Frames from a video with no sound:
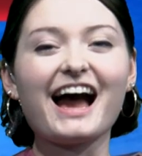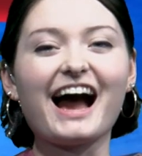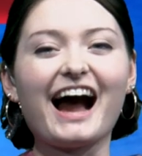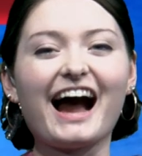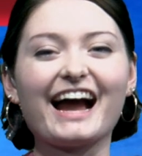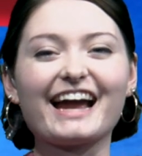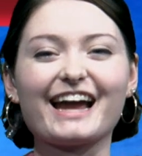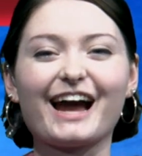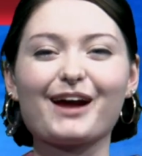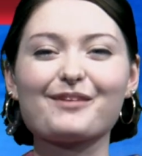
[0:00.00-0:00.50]

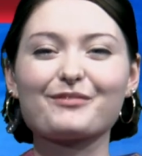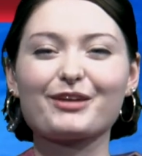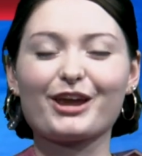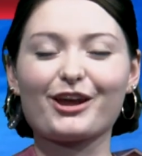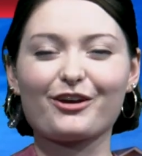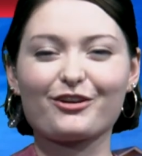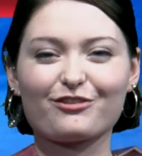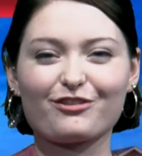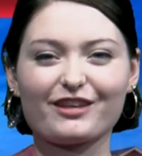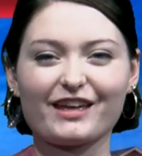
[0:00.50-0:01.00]
Hi, I'm
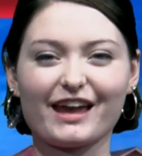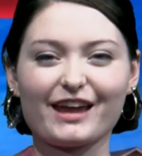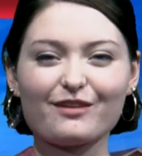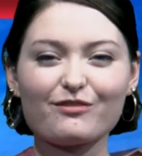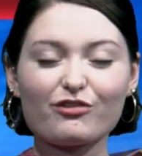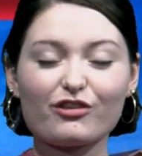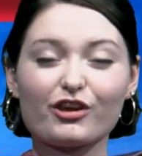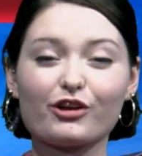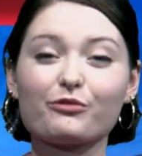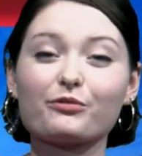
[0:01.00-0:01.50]
Karis
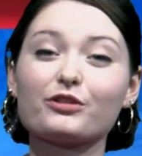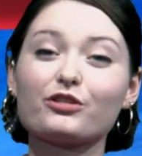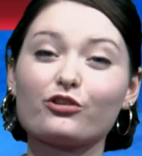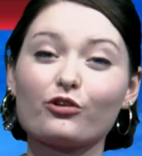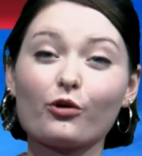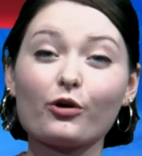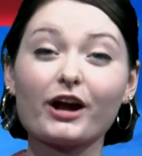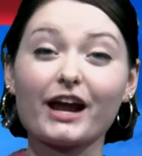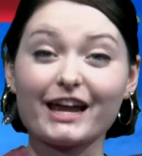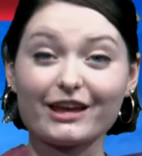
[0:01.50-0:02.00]
Caves here with
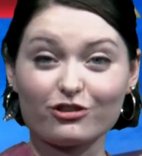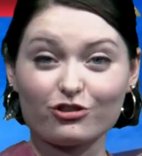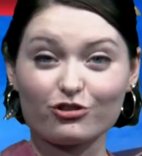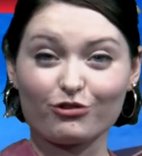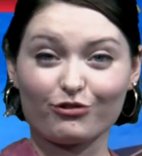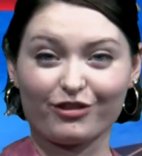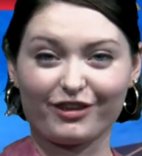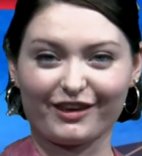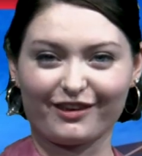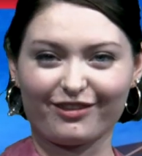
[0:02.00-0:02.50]
your
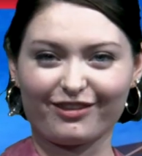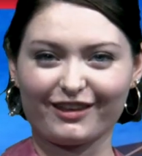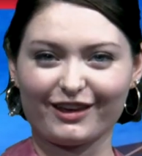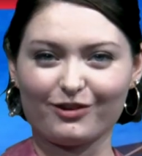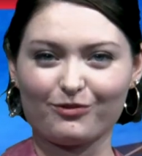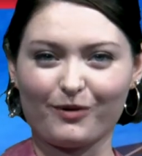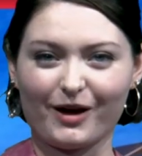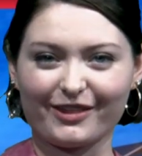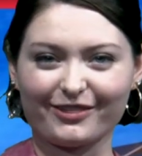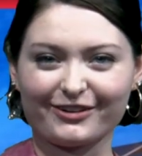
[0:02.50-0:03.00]

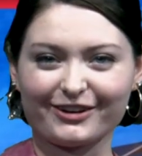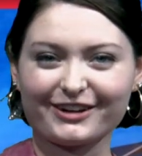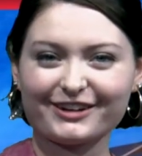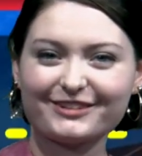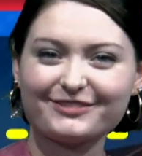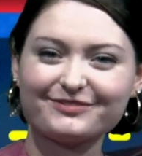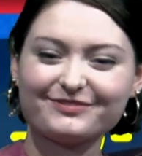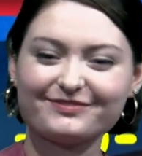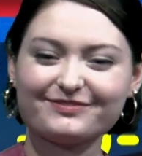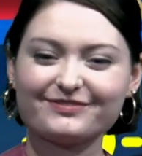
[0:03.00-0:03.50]
HU16 weather.
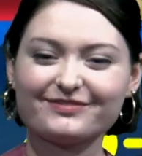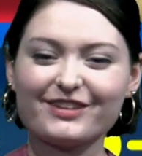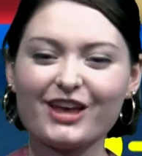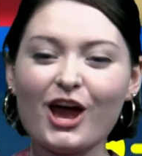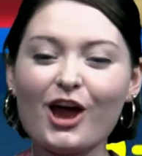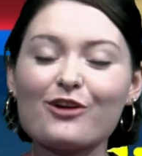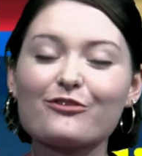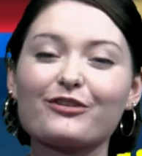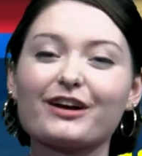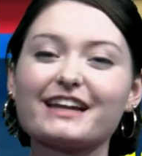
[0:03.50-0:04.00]

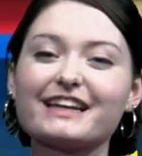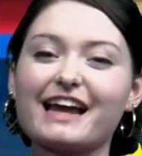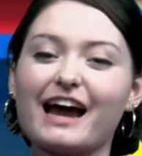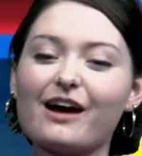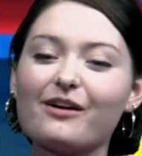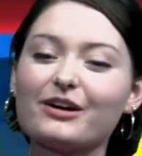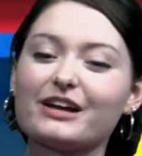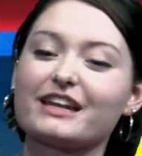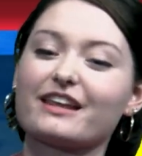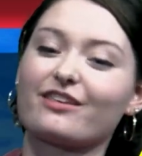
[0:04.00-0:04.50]
Right
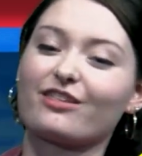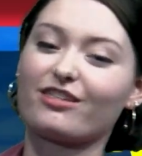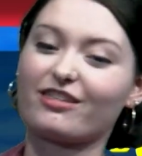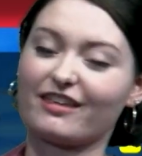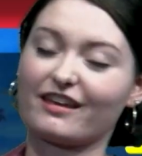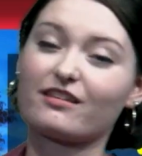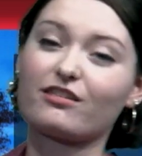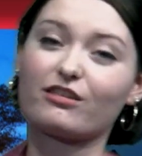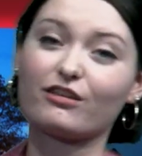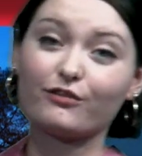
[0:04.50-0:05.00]
now it is
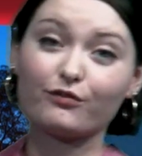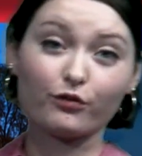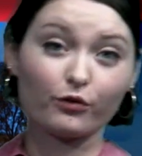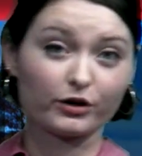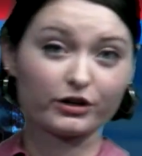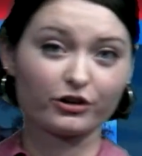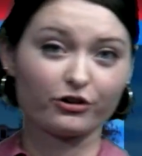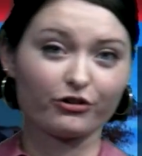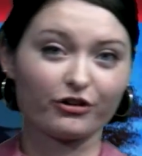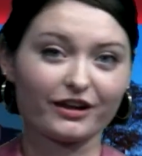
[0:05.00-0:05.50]

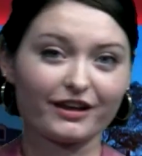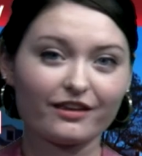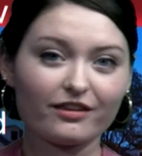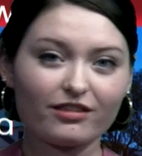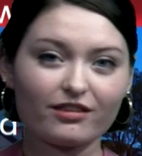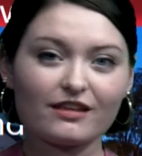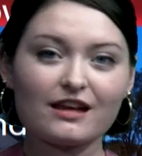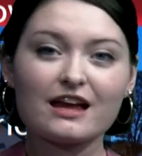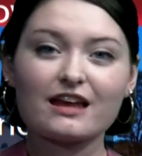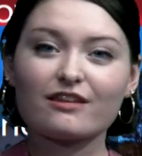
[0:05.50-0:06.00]
64
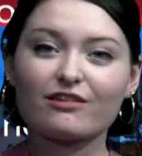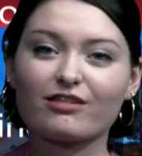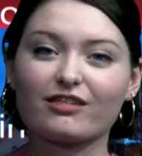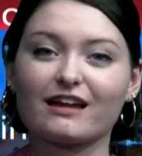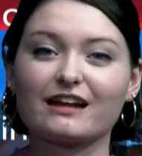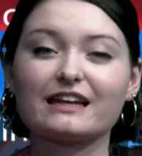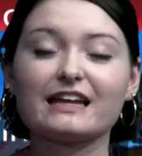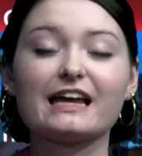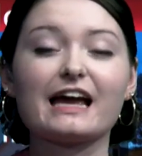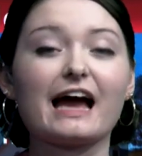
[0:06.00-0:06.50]
degrees,
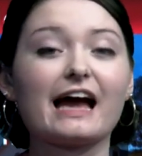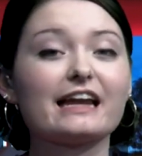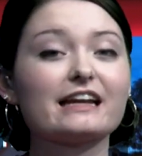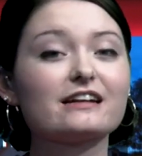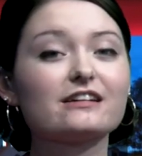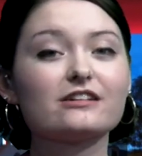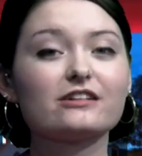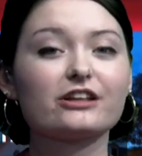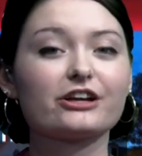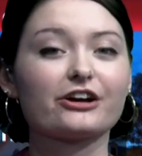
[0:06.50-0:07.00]
sunny
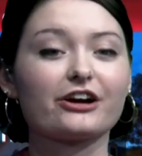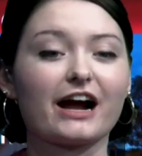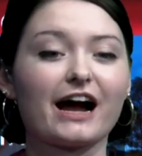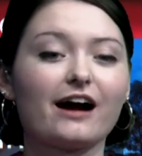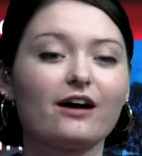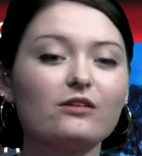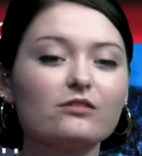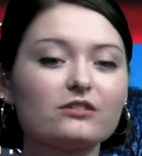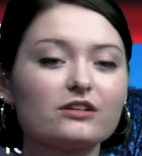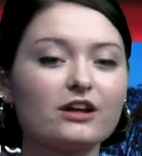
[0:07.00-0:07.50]
and clear
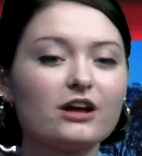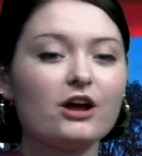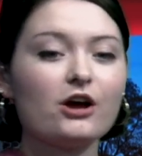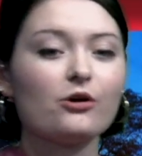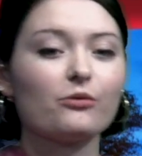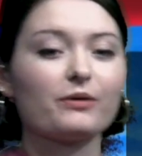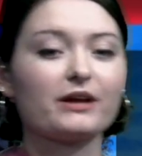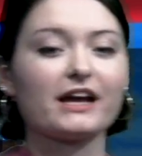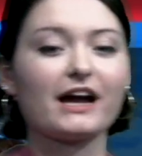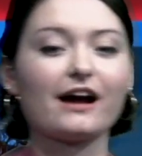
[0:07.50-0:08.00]
out.
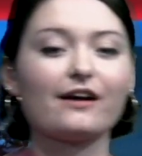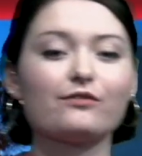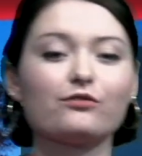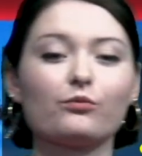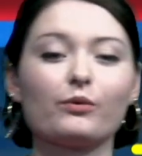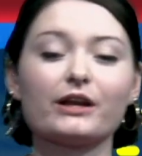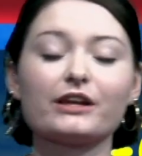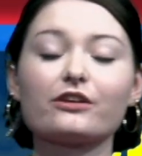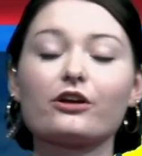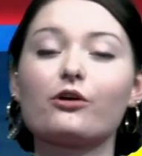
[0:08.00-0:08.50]
We have
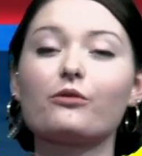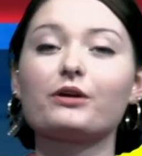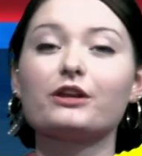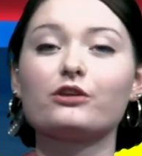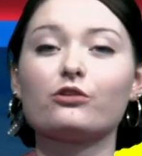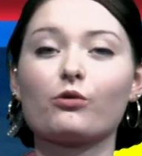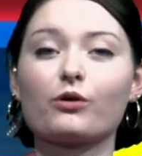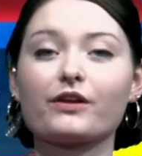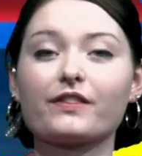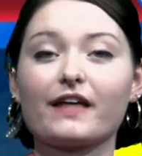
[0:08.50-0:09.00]
wind
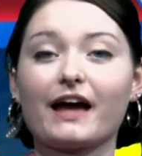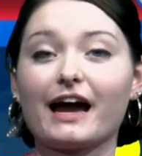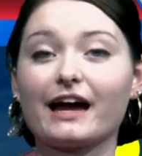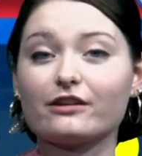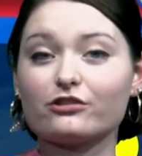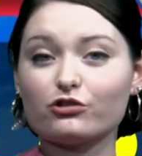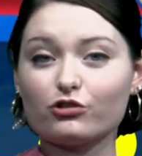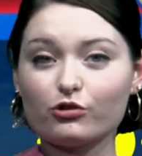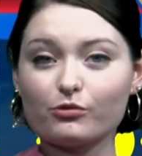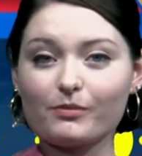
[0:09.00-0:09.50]
going north
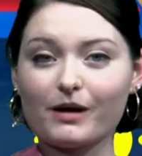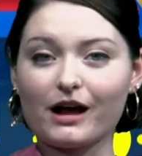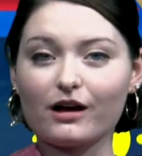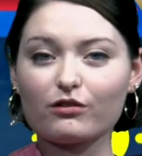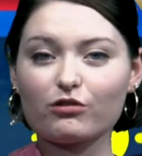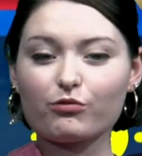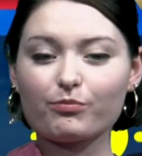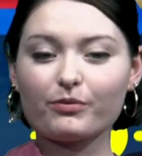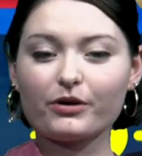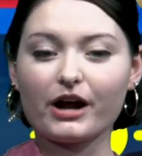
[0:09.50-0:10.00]
at 2
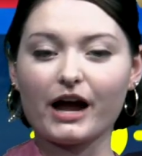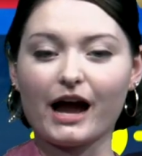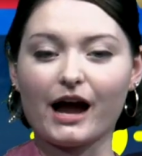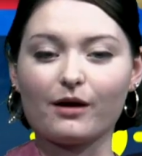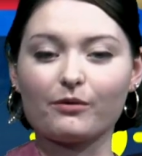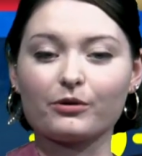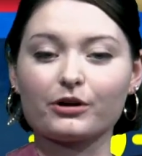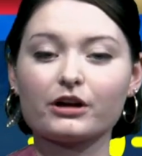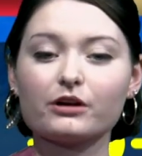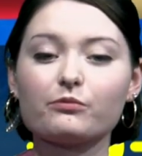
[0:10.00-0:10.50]
miles per
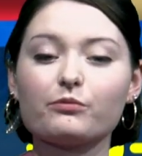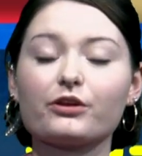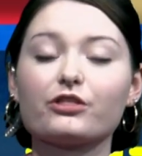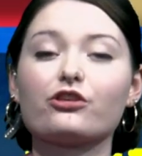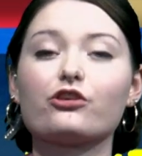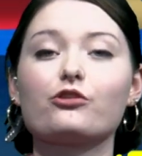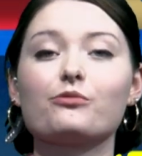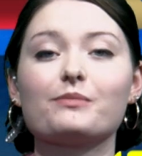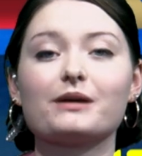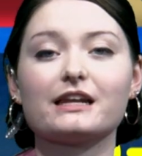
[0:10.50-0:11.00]
hour
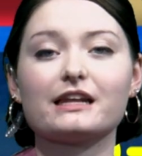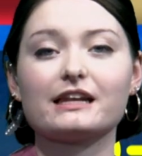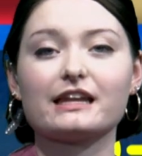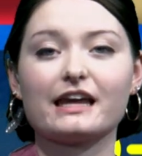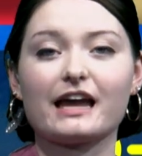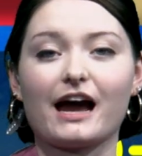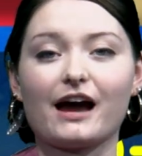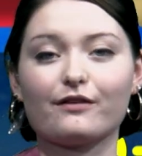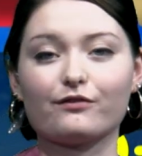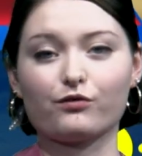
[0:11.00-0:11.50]
with
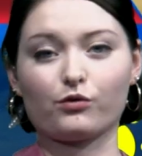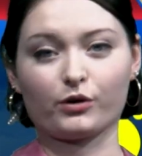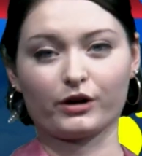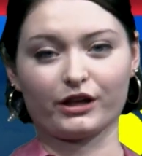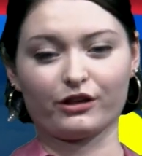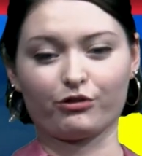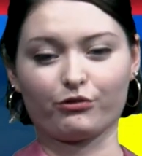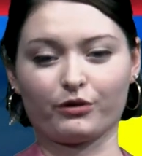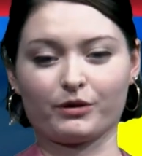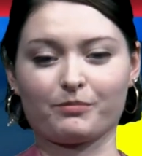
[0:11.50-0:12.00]
humidity at
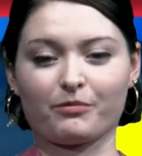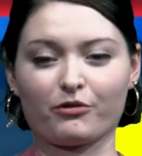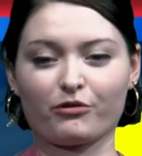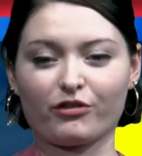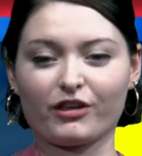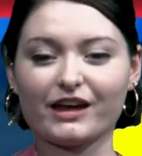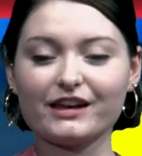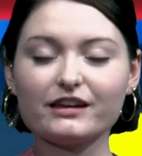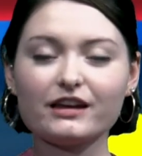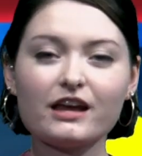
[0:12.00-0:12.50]

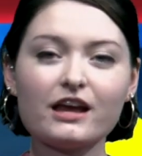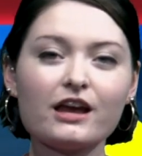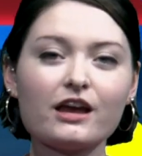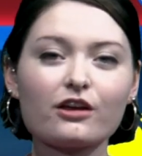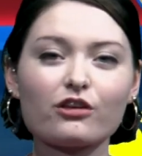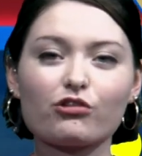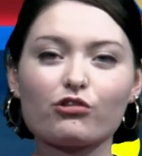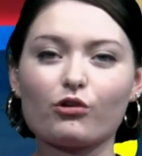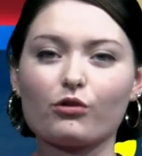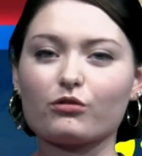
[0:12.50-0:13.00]
43%.
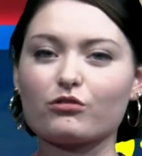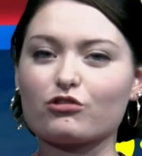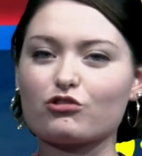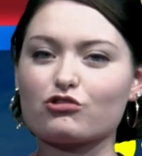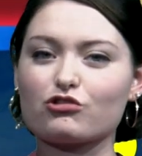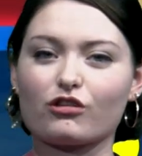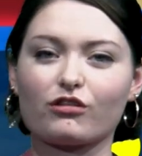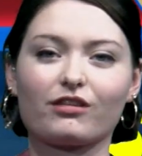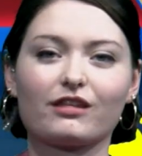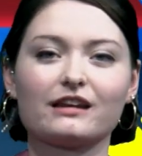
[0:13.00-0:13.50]
So
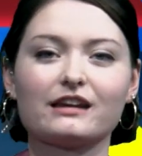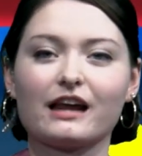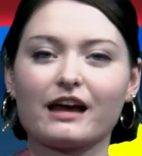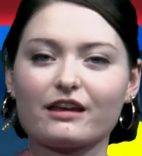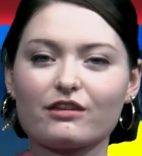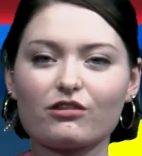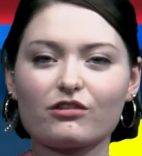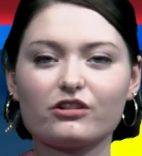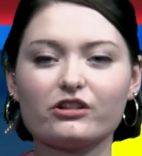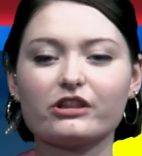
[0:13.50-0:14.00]
it's just a
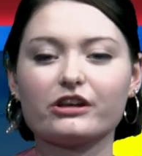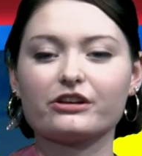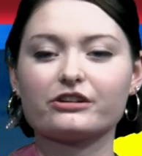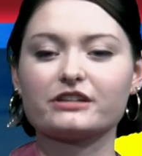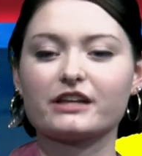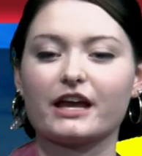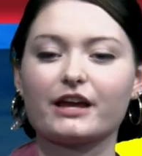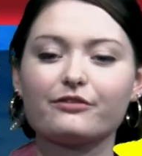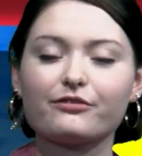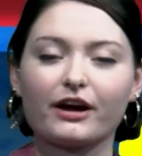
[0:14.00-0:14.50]
nice clear
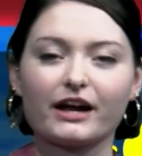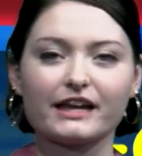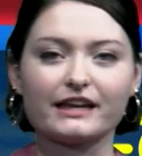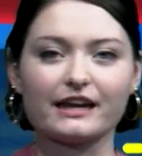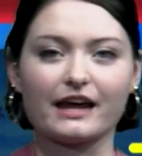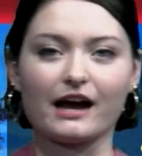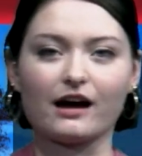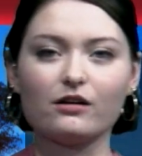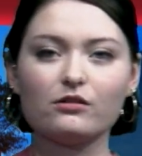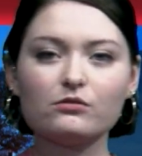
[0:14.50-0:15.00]
day right
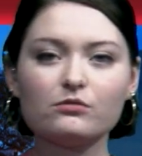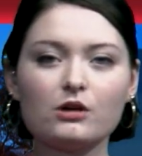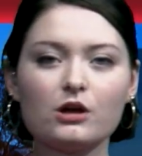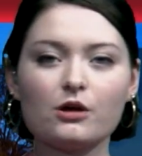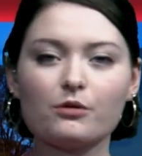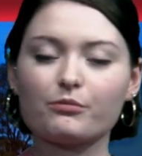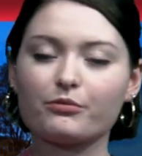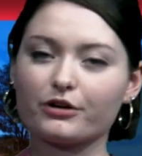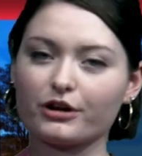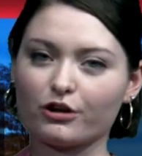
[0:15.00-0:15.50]
now,
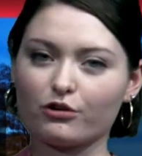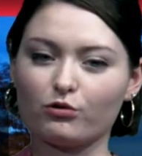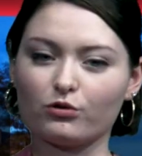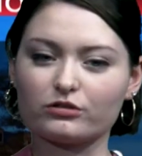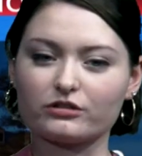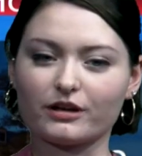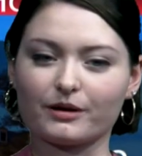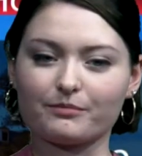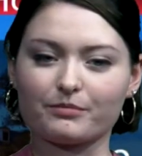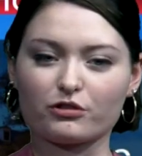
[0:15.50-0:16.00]
pretty
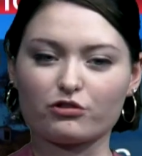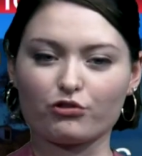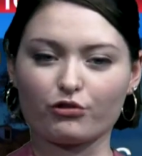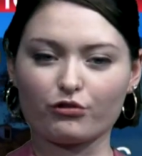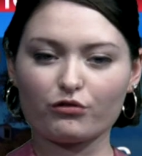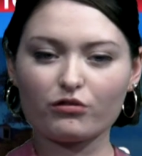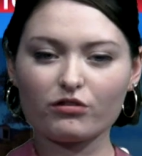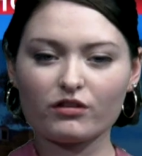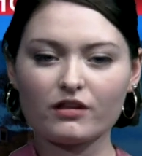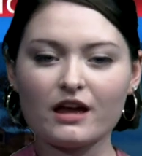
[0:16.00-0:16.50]
cool
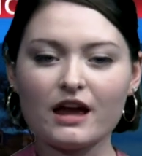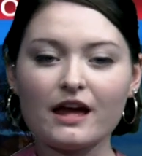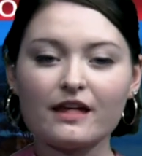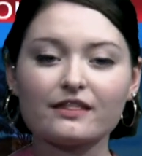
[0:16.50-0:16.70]
temperatures.